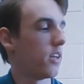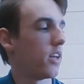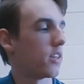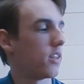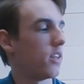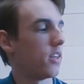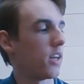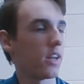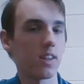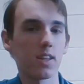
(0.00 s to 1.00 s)
At the
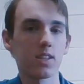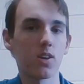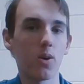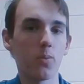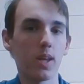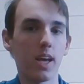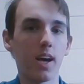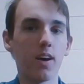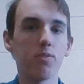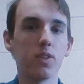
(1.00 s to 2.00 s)
head of the guitar we
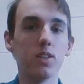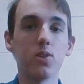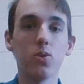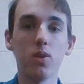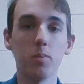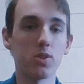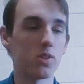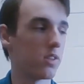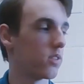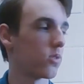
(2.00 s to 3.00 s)
have the tuning
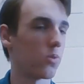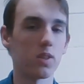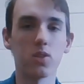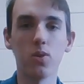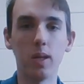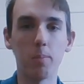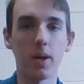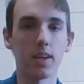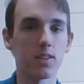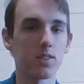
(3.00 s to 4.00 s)
machines, or the tuning
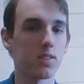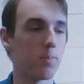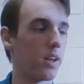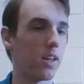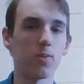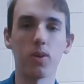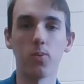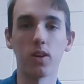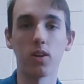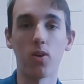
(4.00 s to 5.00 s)
pegs, depending on what you
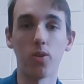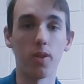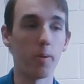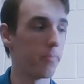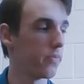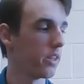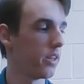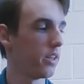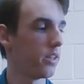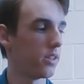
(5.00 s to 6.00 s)
want to call them.
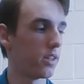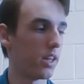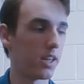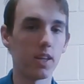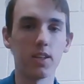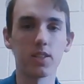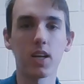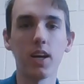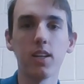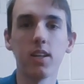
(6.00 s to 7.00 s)
They can
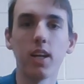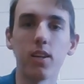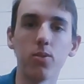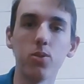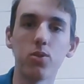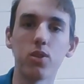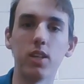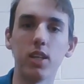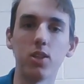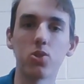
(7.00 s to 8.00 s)
tighten and loosen
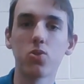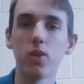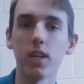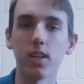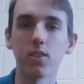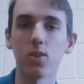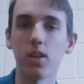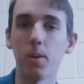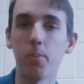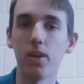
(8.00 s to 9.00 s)
each string so
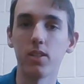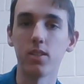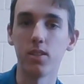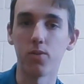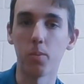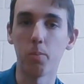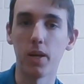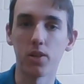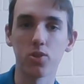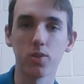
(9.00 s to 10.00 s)
that it plays a different
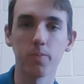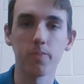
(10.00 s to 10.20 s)
pitch.